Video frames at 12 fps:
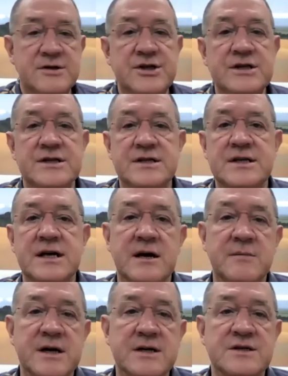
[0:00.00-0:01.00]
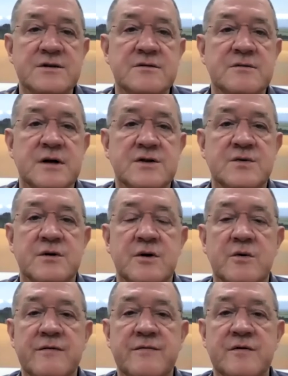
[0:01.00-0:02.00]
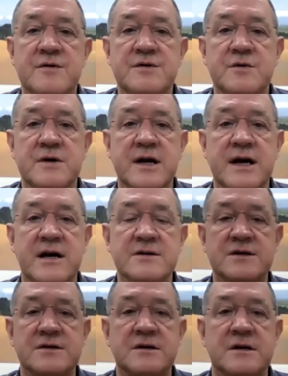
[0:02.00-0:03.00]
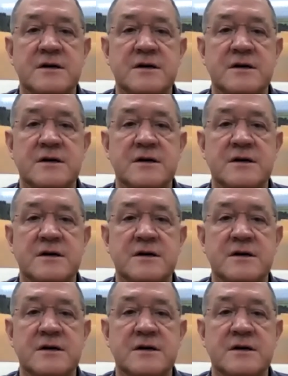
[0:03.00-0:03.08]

GCMS. That's what I'll refer to it as.